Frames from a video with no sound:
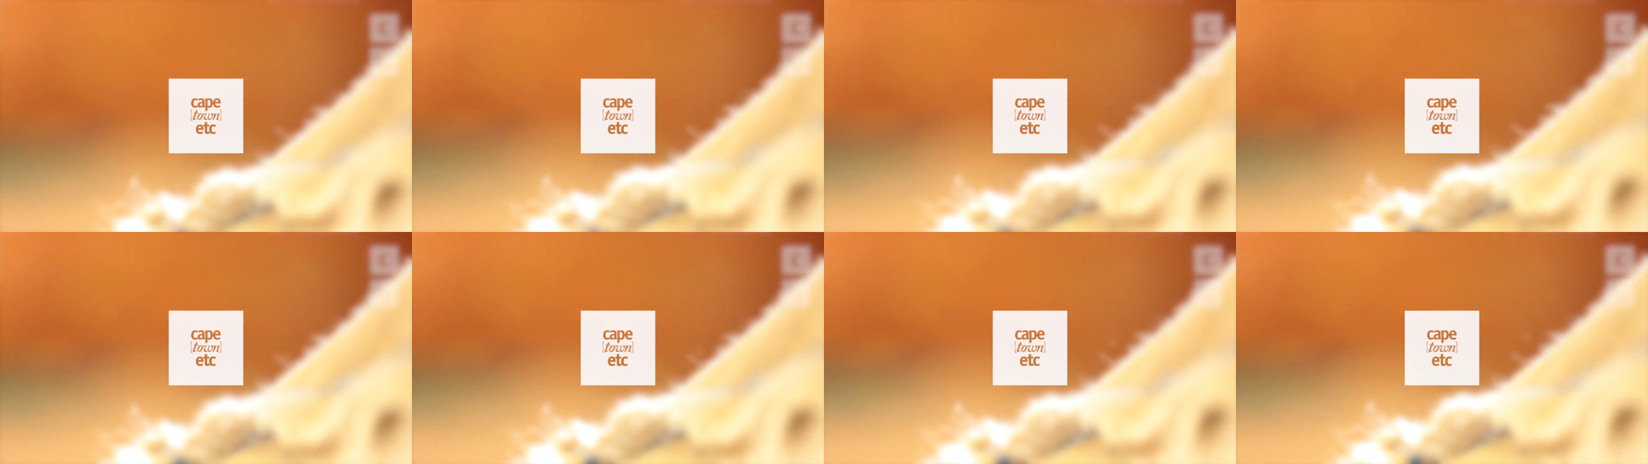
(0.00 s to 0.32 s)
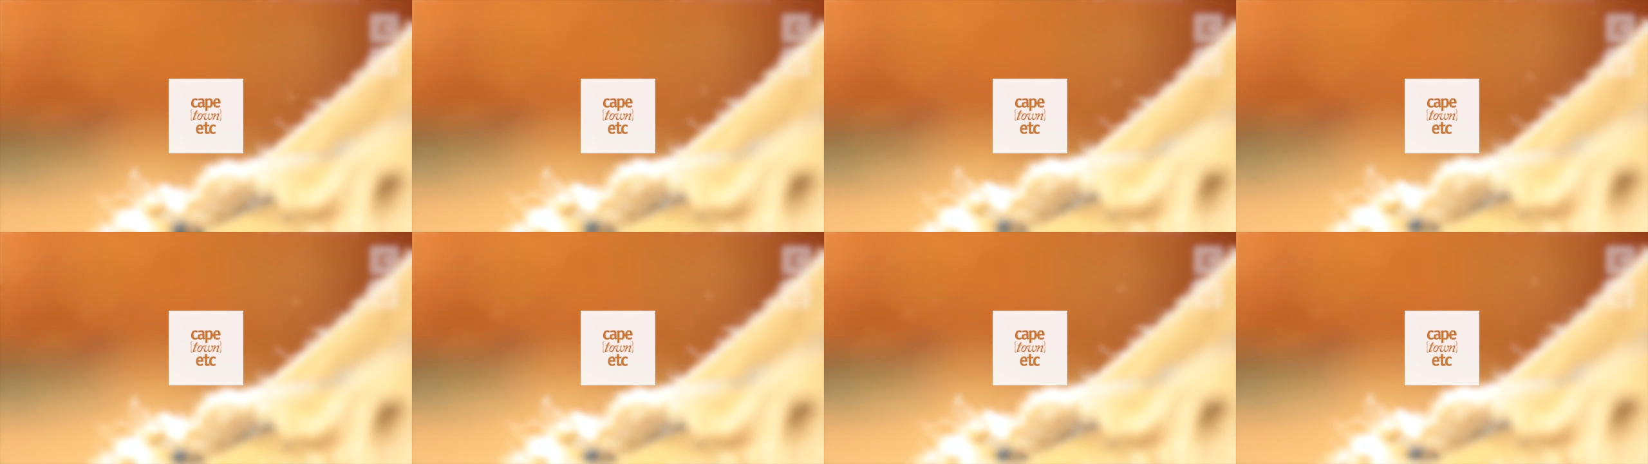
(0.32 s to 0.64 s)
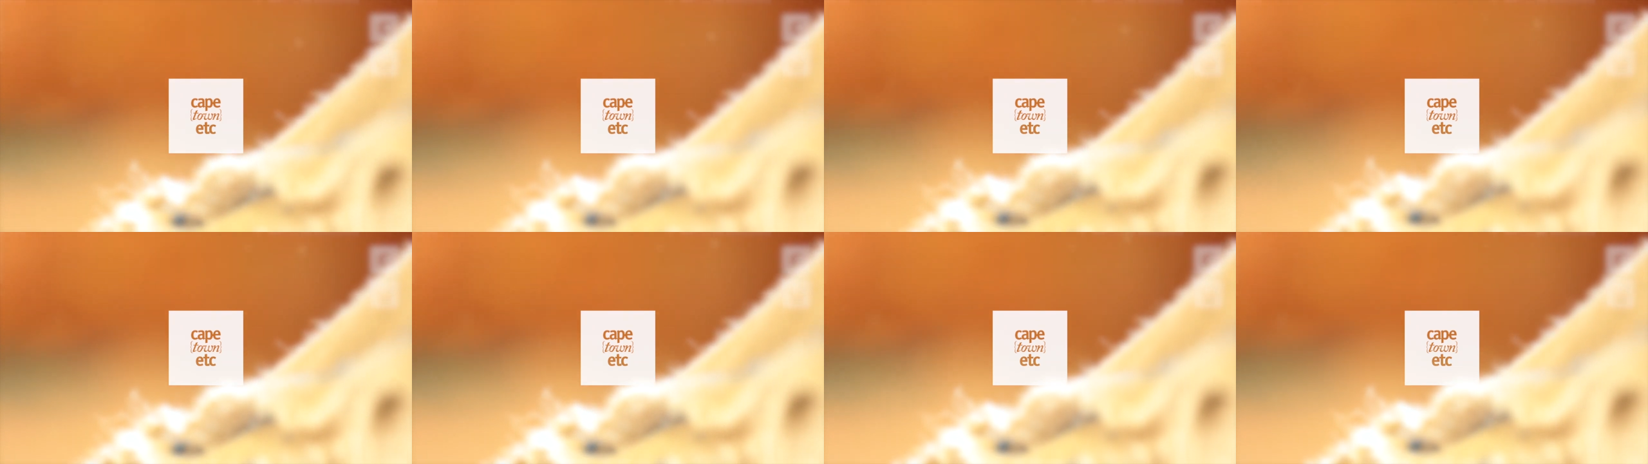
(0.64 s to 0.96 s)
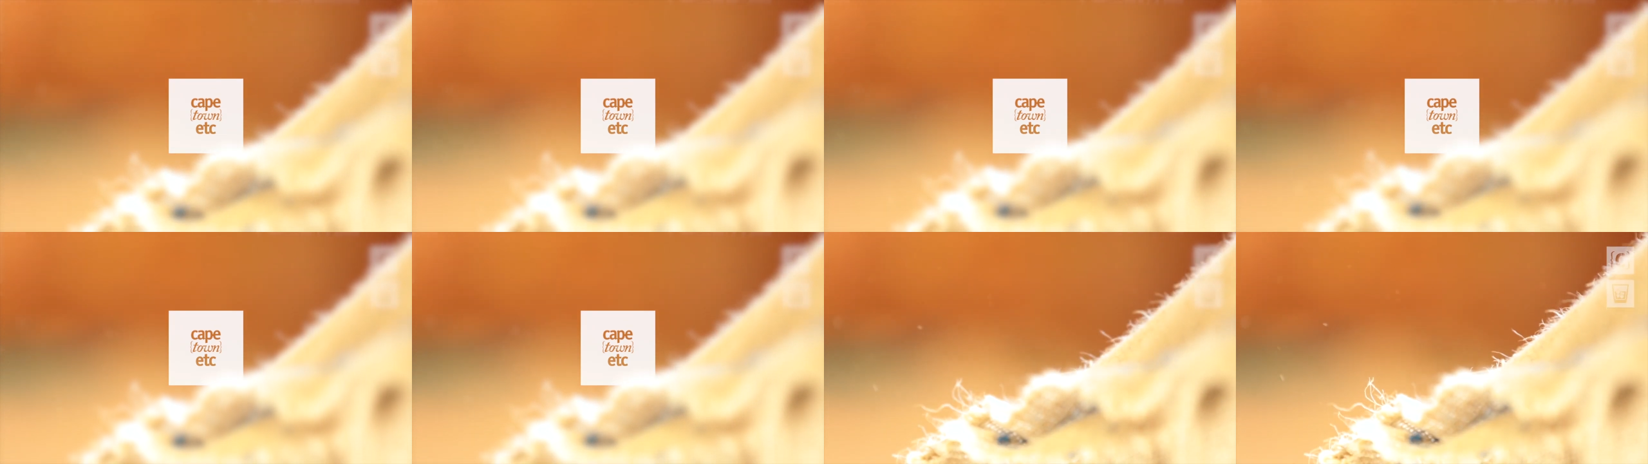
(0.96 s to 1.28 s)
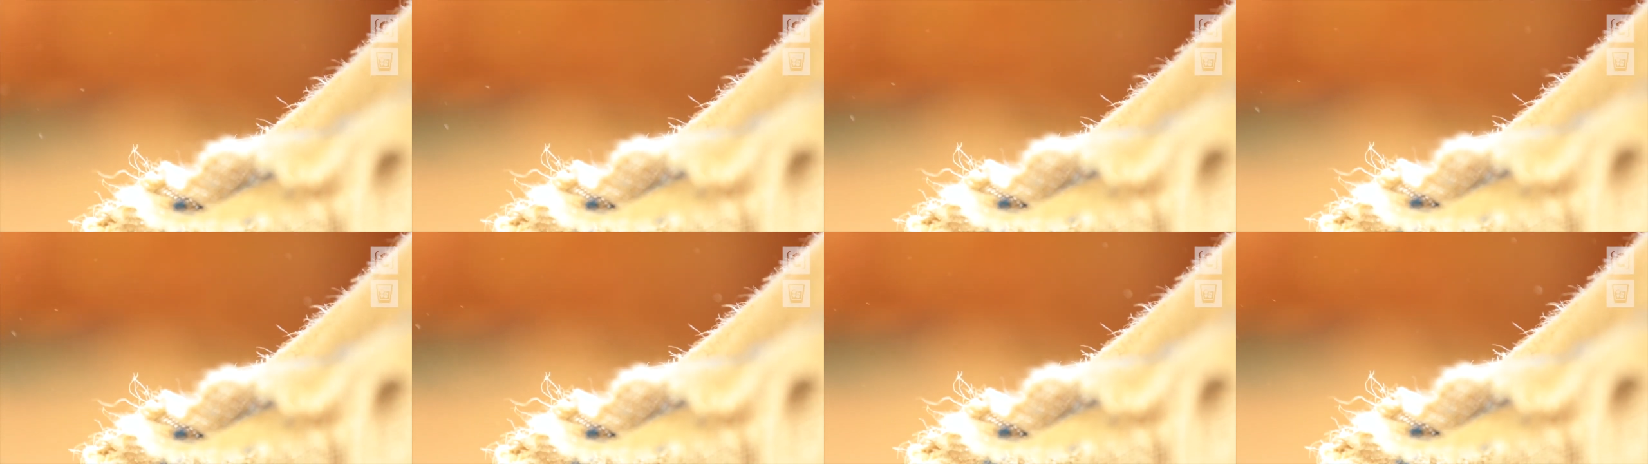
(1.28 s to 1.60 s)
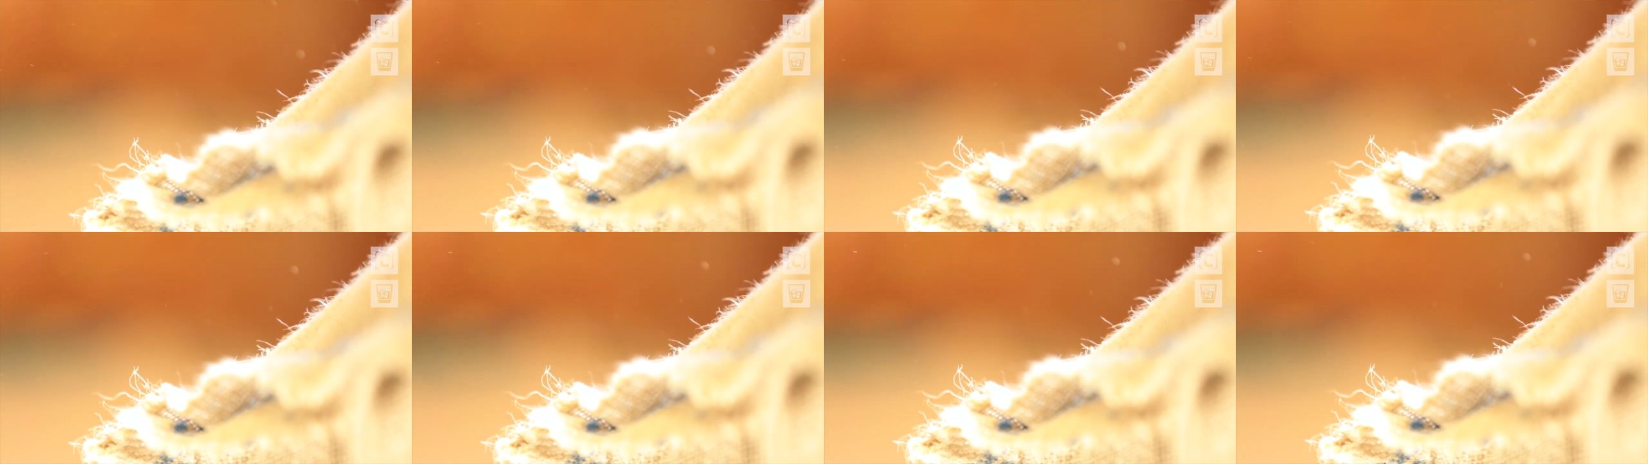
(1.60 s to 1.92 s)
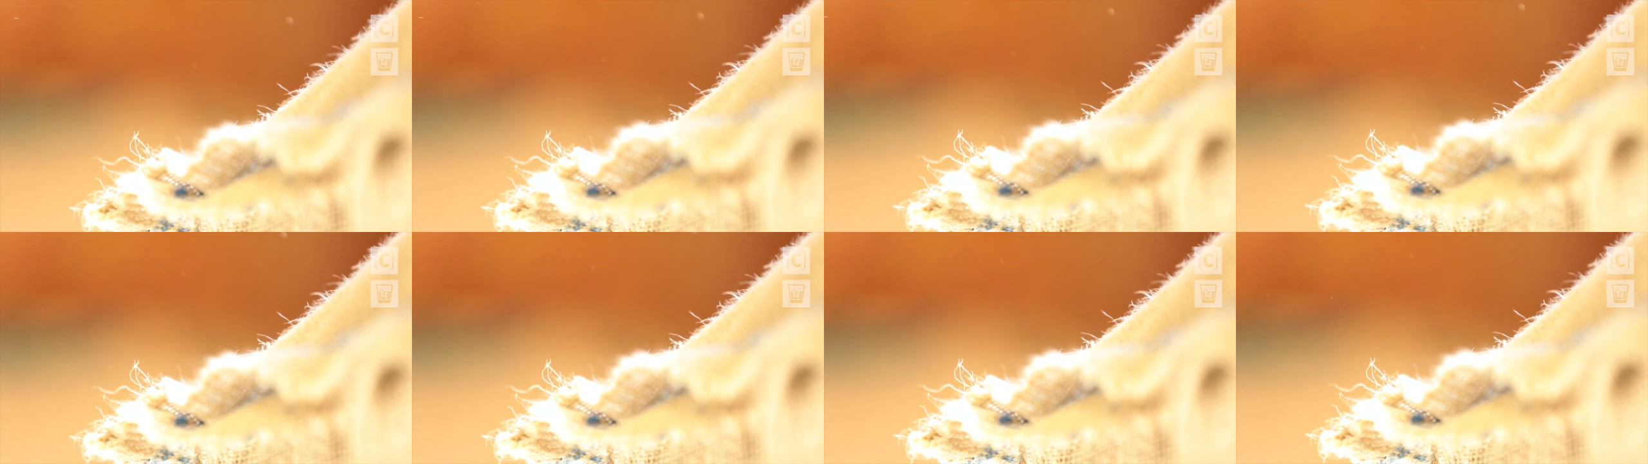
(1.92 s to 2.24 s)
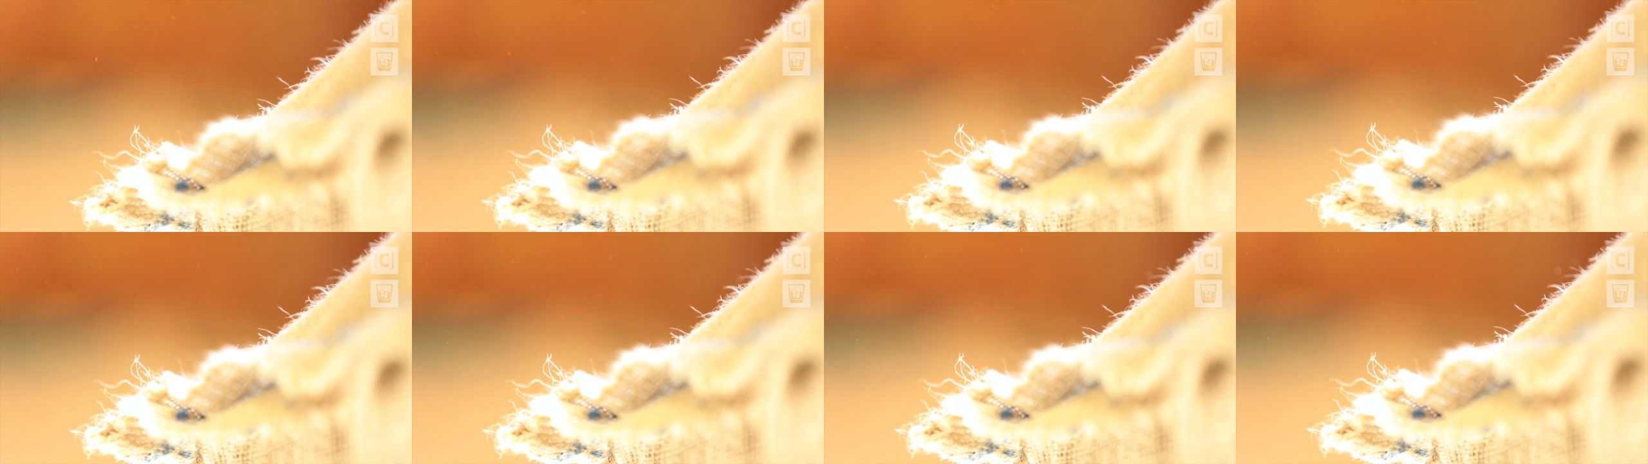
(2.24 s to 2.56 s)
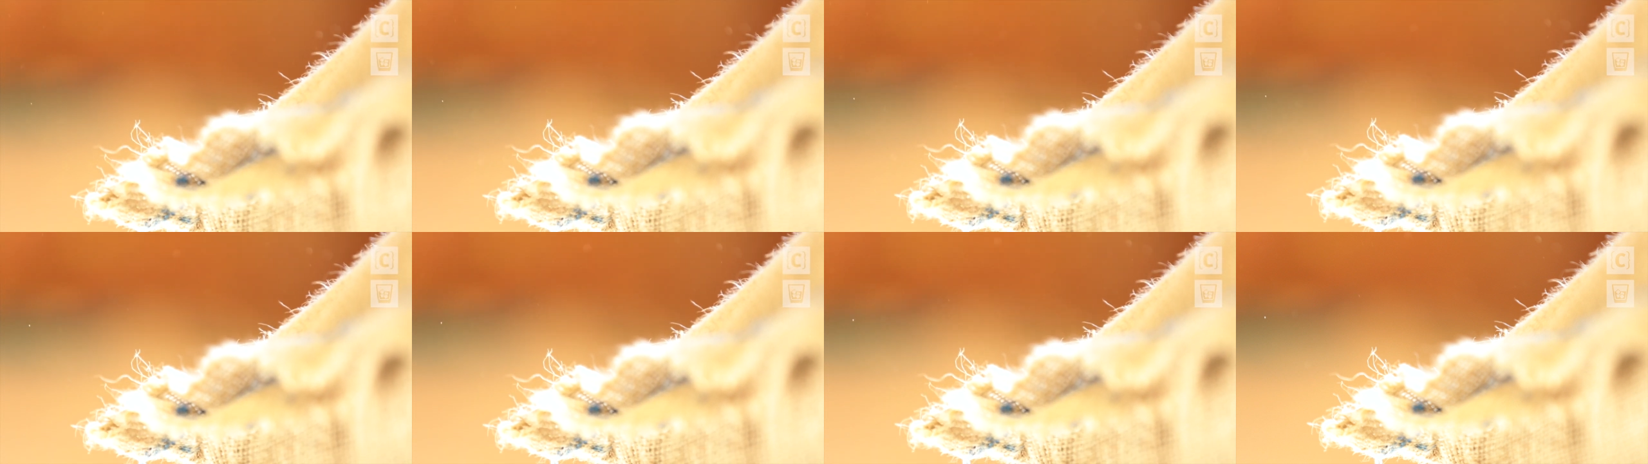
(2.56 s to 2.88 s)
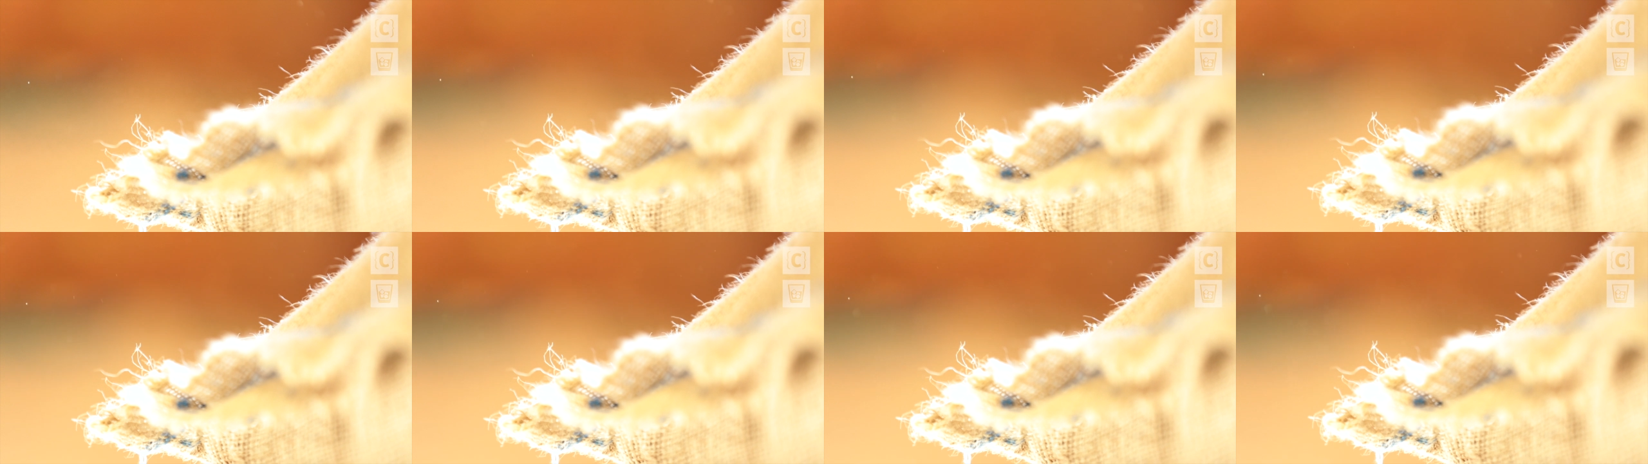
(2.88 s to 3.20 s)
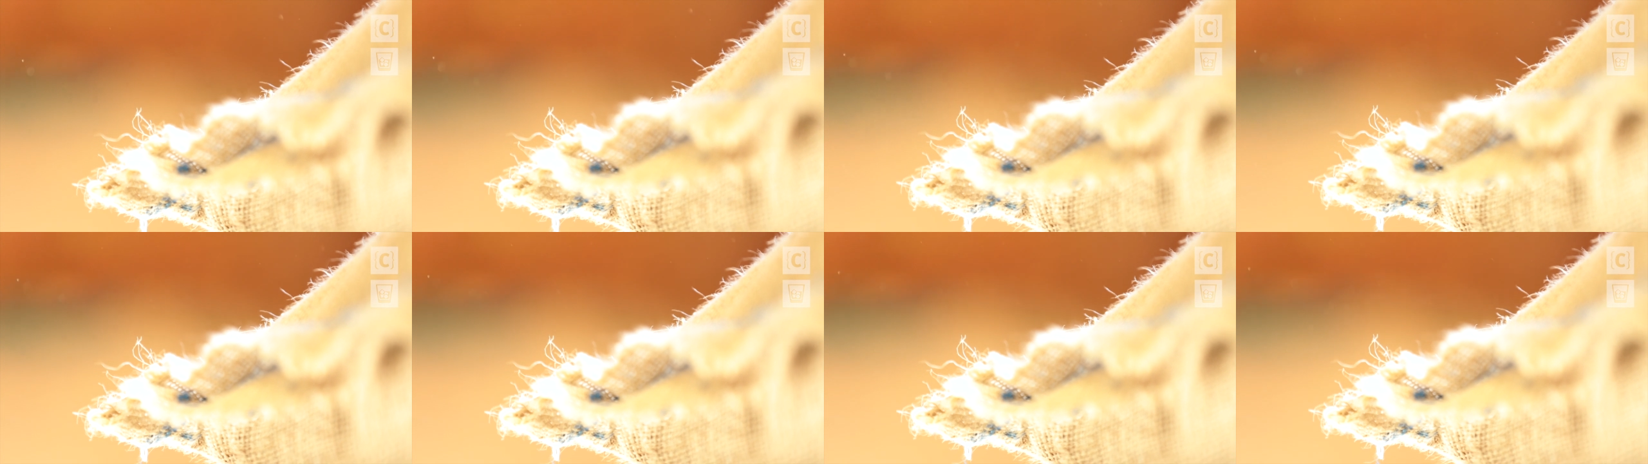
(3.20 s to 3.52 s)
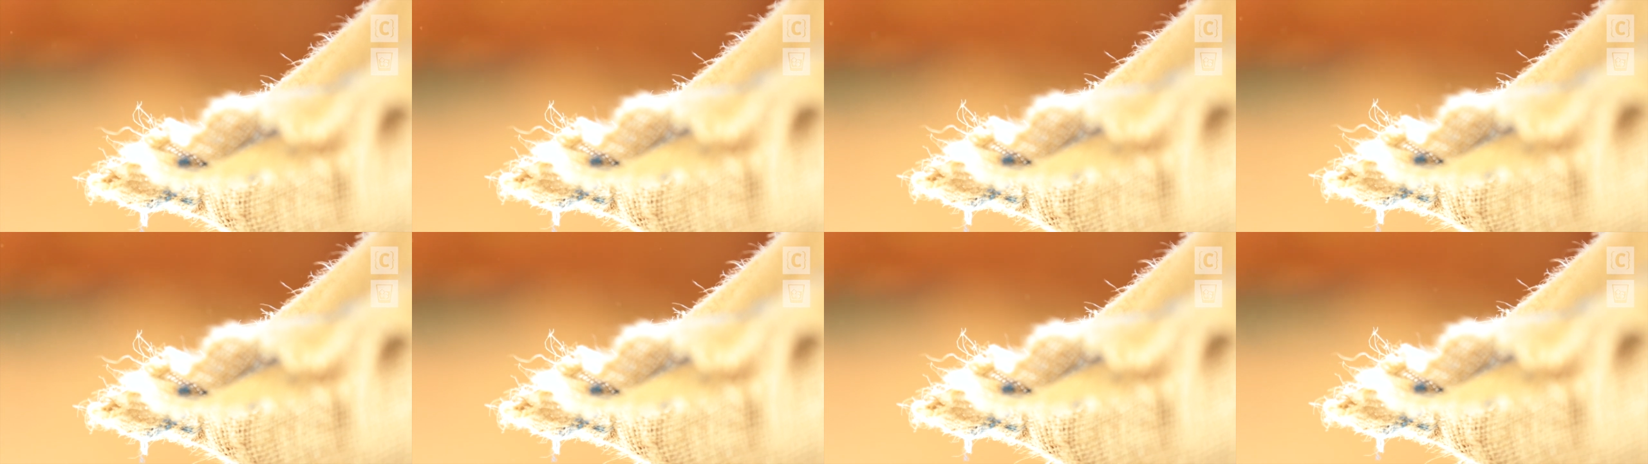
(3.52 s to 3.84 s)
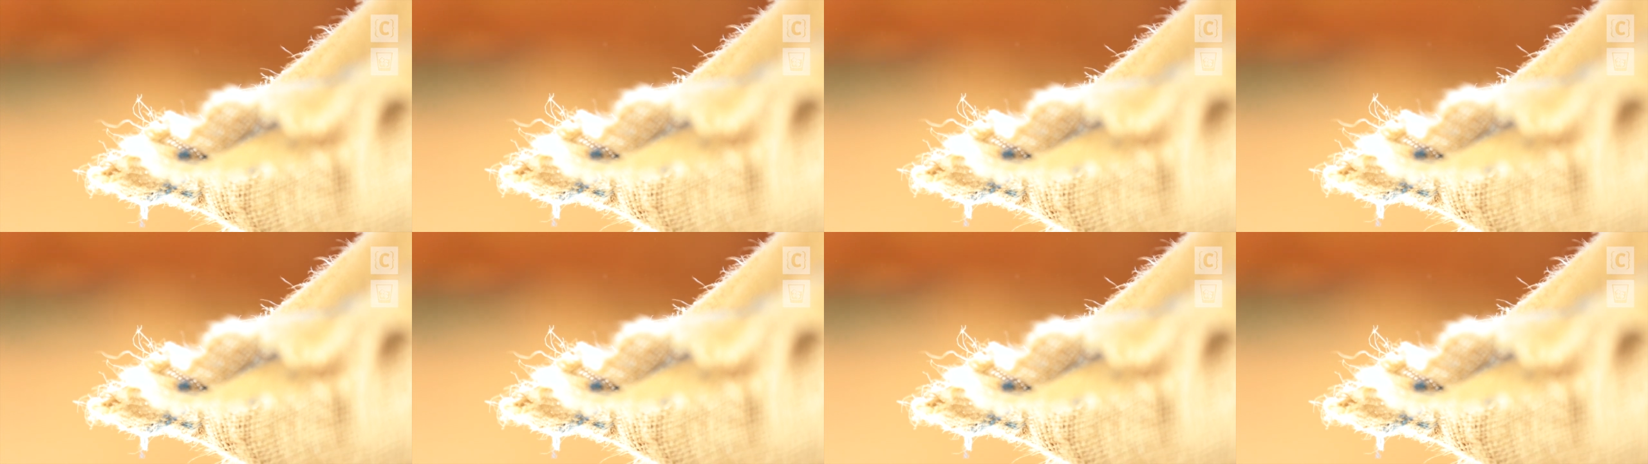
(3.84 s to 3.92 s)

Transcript: (no speaker visible)